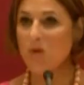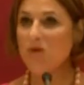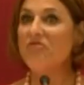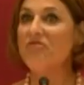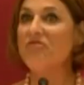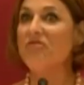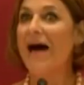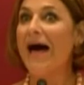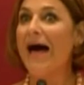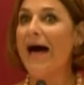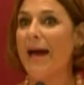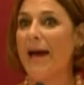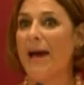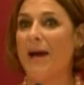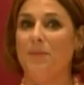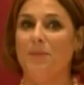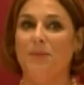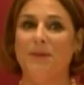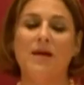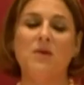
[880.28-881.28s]

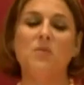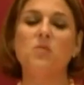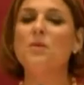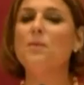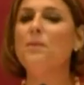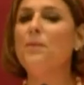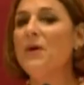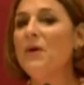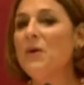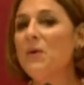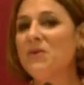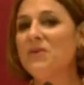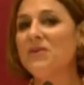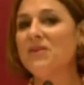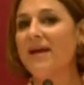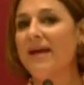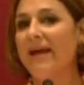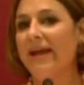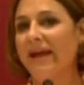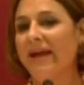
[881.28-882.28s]
vibe. Like we're both
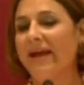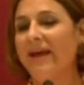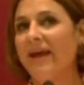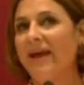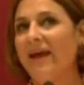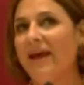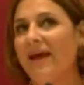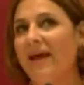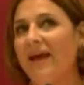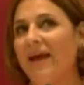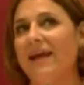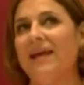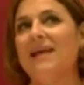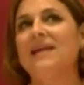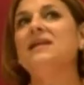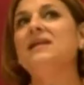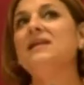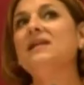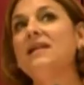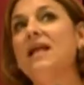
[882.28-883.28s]
like
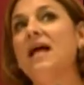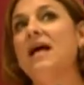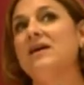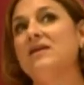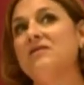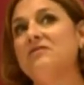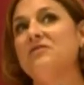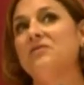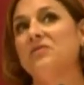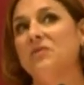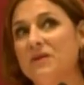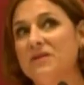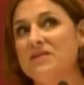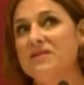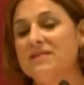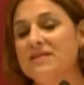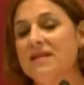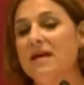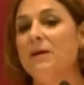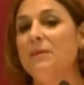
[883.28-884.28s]
in love with
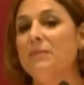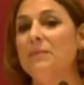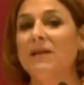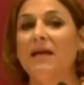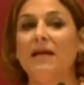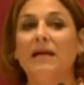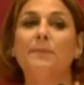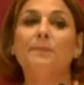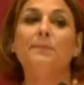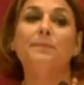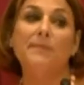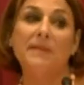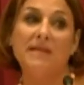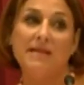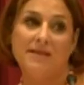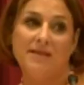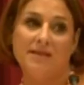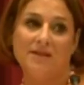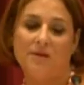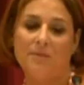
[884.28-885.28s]
some like
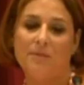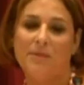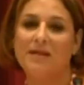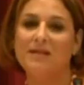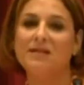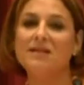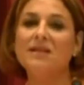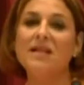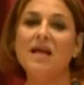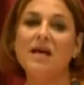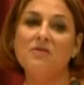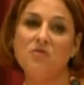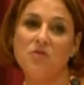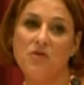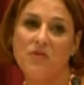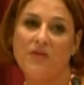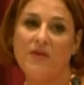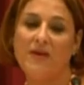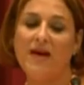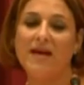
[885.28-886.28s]
medium, in love with
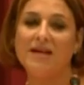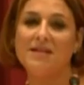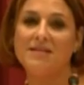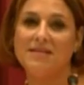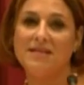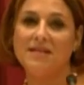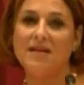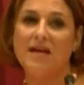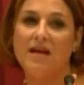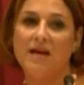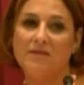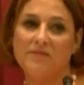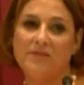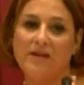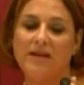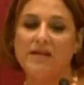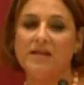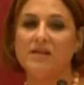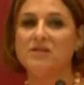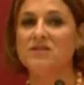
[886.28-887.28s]
the idea of
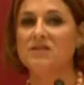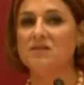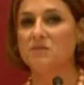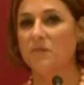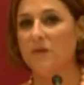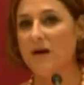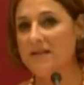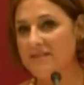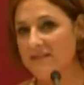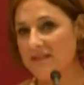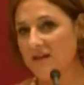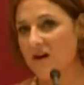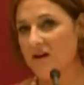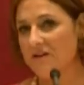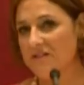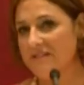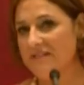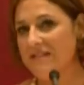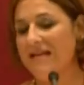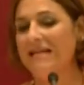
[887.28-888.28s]
like expressing
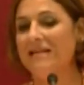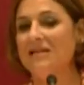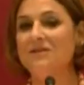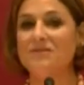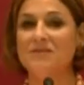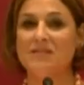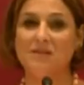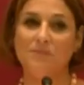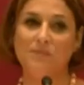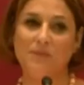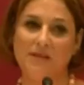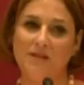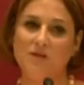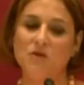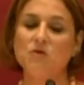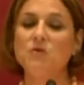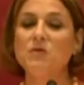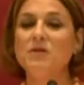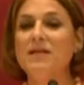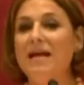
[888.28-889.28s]
ourselves and being
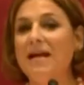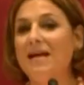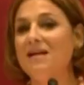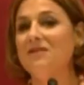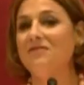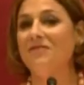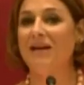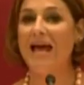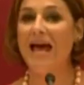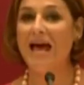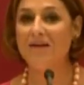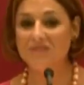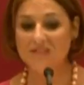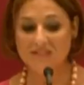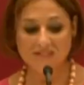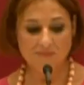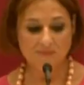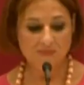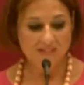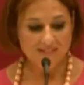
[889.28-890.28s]
creative and having
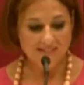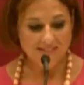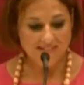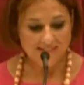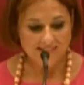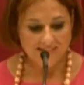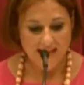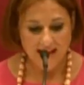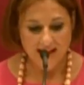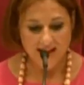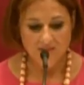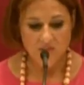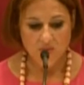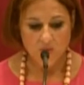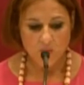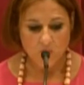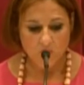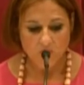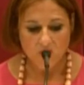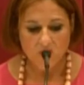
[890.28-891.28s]
something to say in the
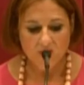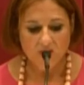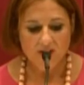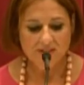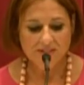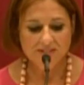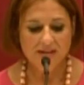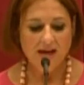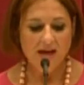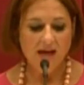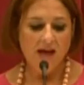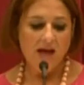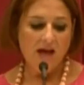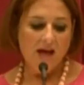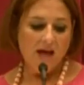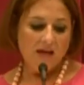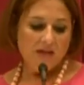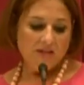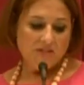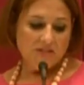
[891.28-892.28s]
world.
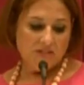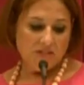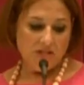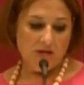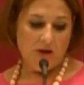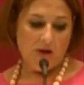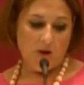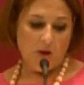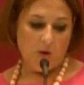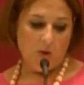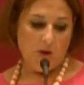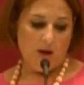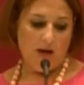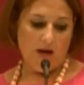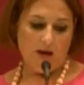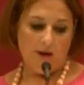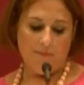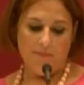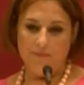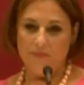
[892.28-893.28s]
So
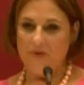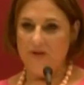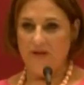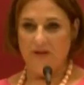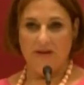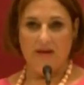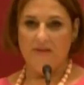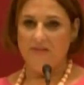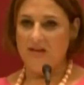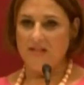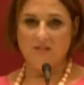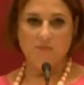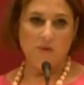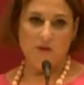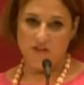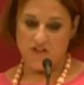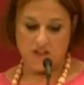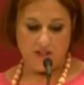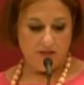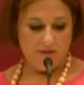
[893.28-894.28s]
um, yeah, that's
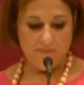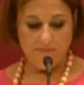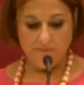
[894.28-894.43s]
bullshit.